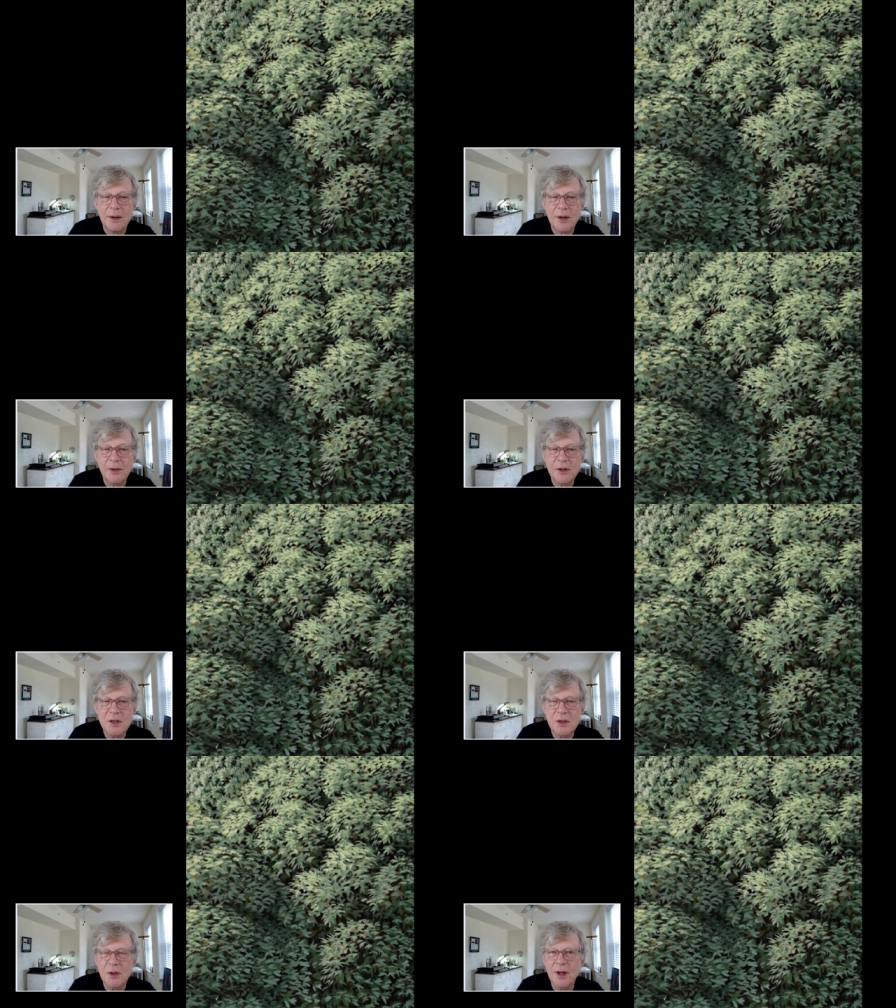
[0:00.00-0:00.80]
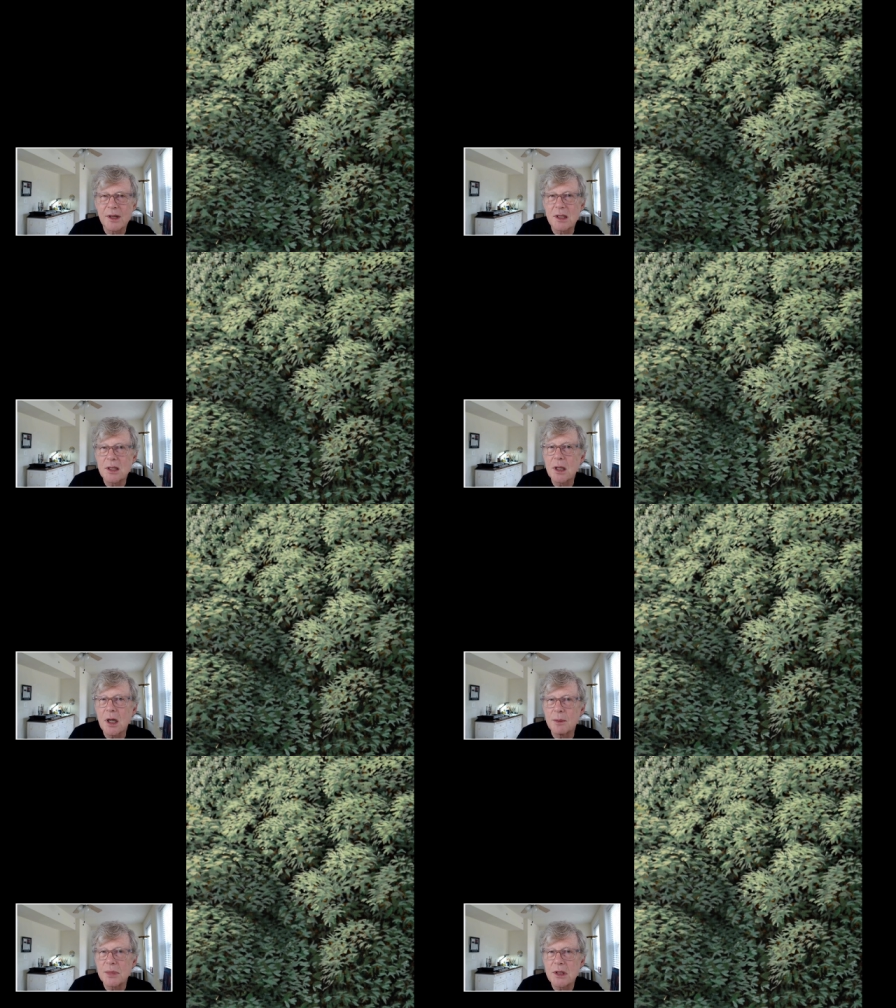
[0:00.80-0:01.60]
you know, they're just sort of like these
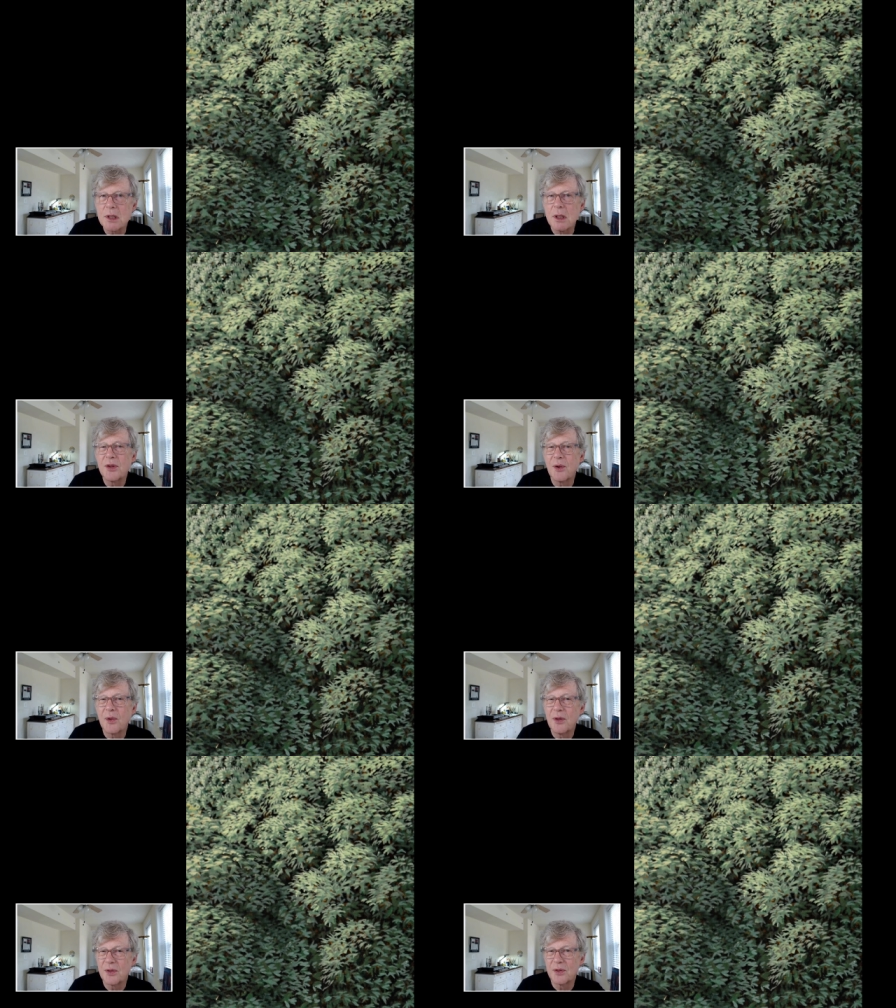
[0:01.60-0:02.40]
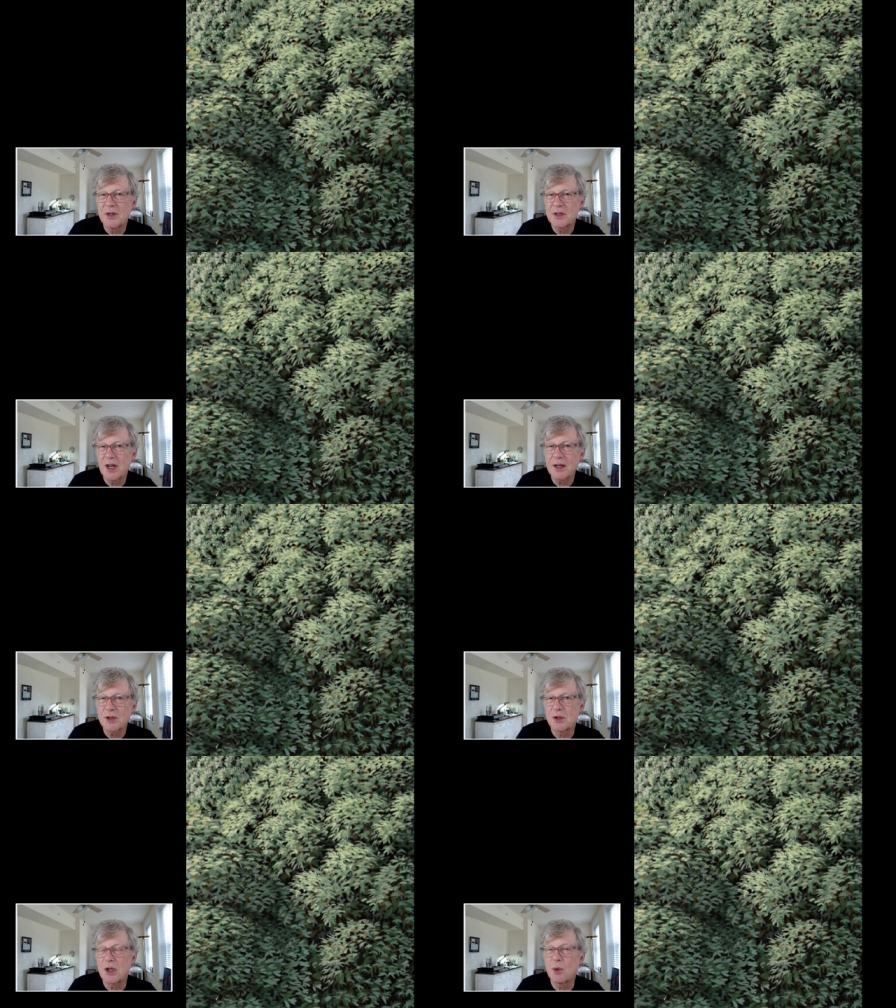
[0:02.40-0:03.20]
clumps. You know, and these
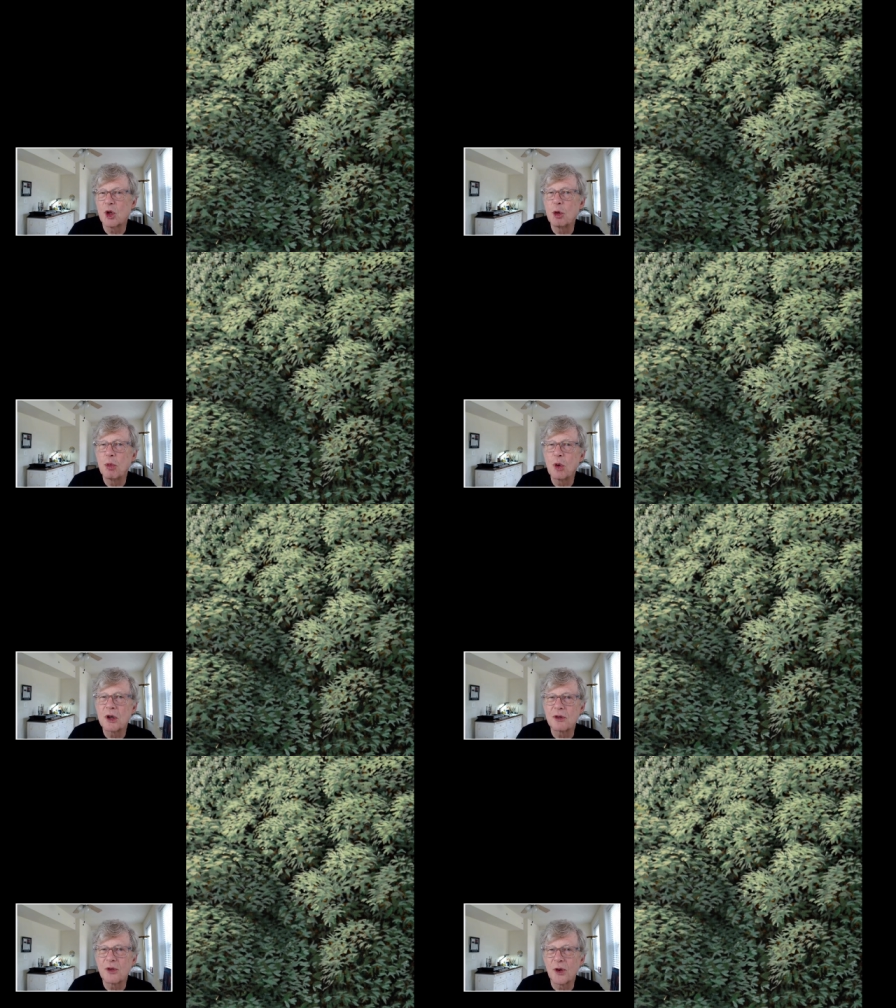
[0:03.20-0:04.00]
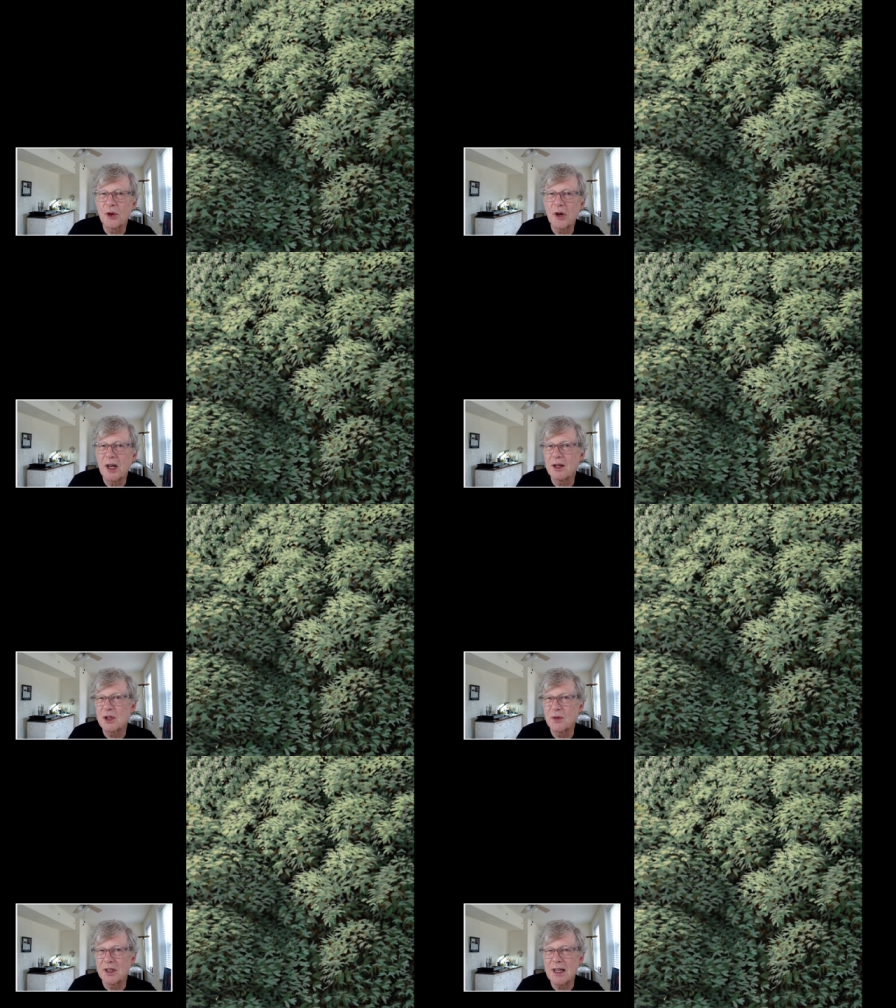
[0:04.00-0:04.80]
textures are really important for creating
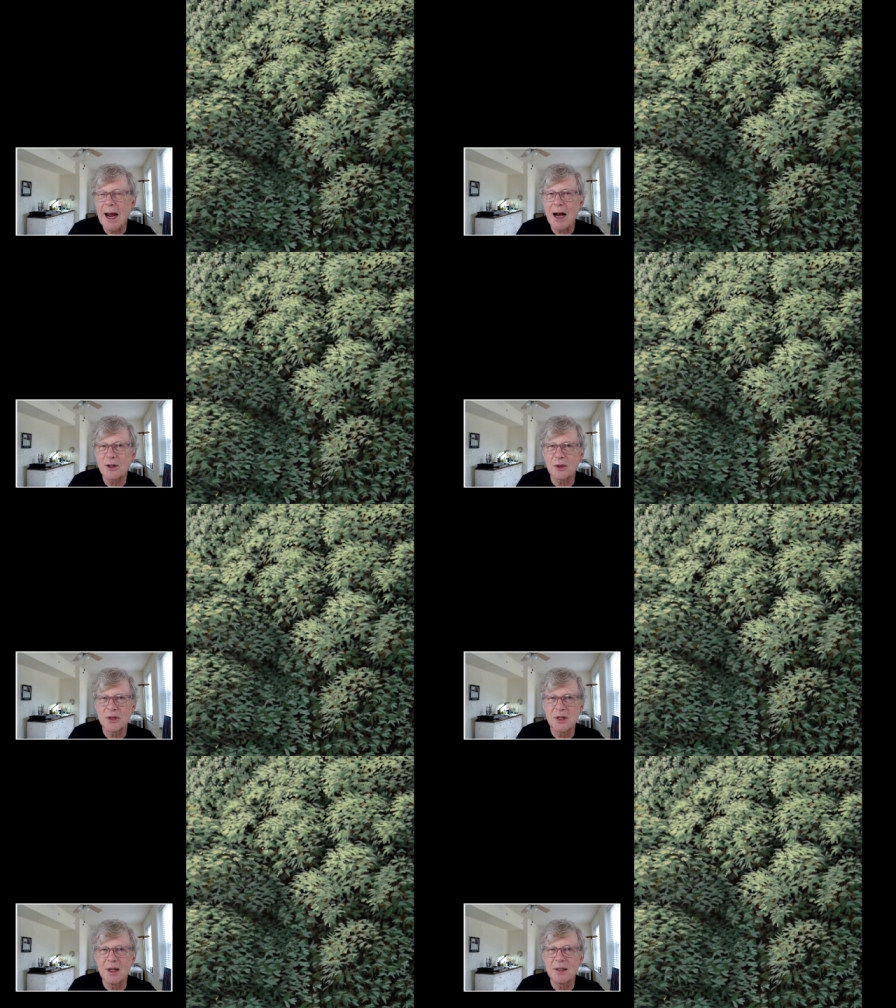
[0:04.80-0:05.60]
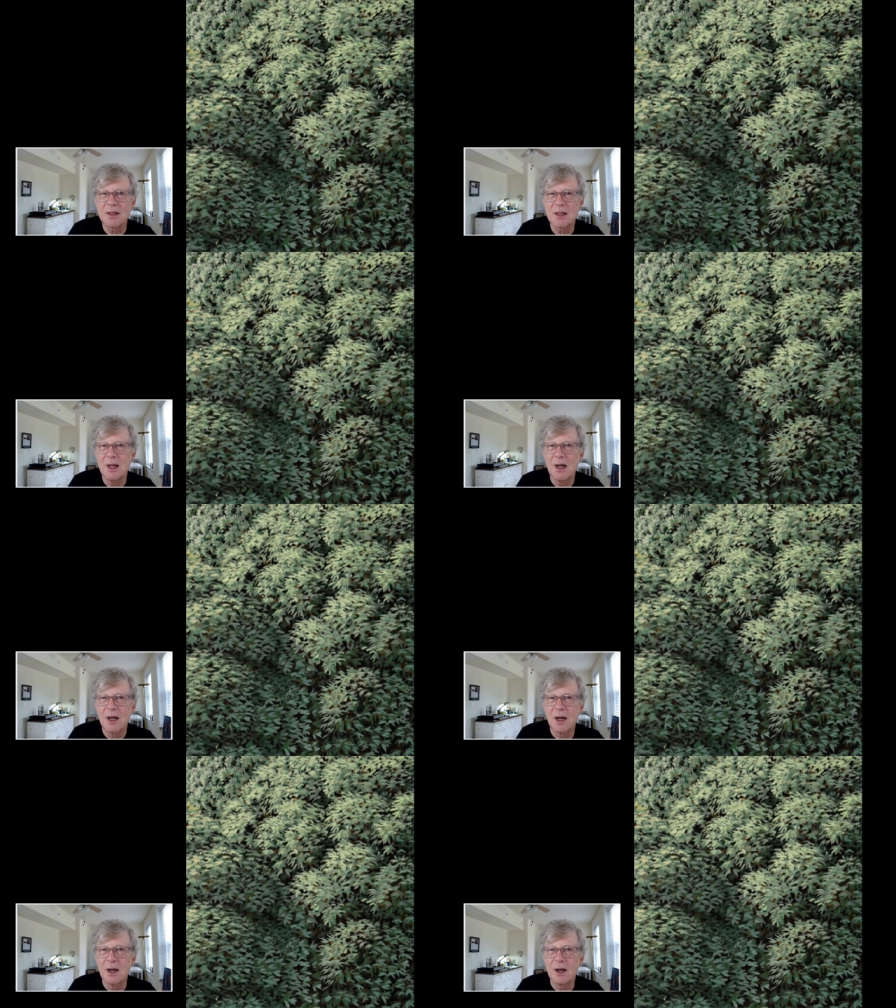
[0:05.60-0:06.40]
sort of a tactile sense
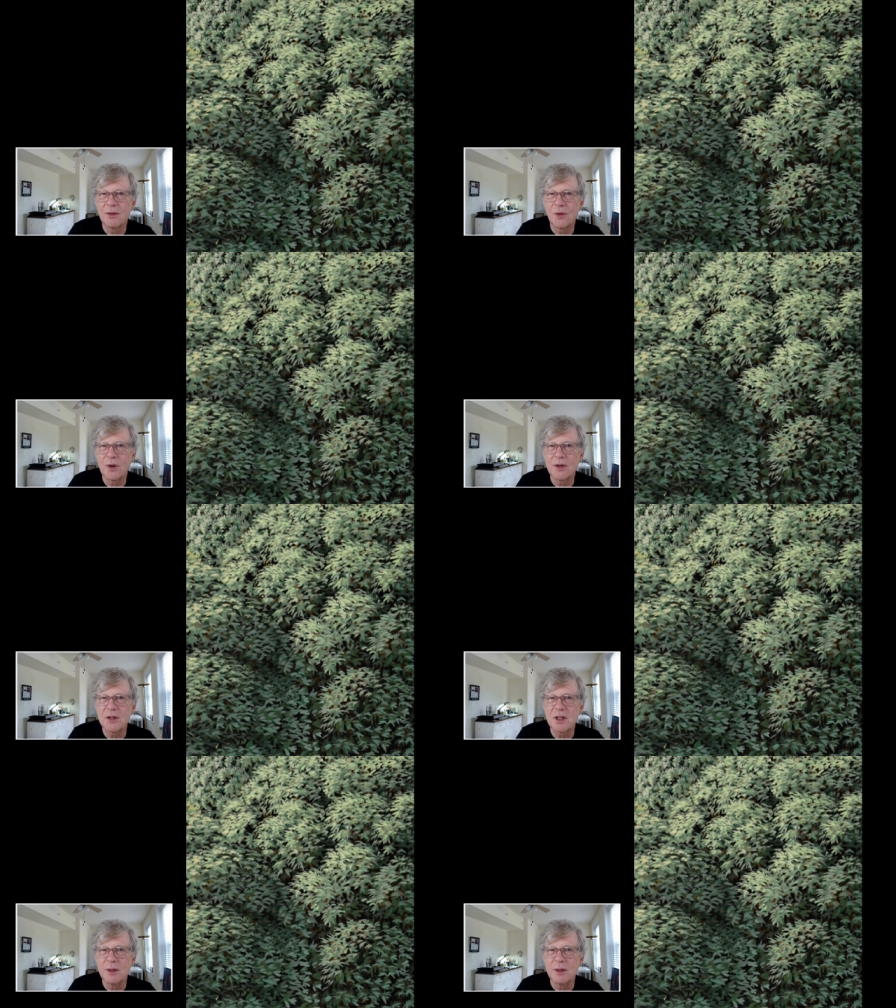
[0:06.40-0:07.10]
uh, for this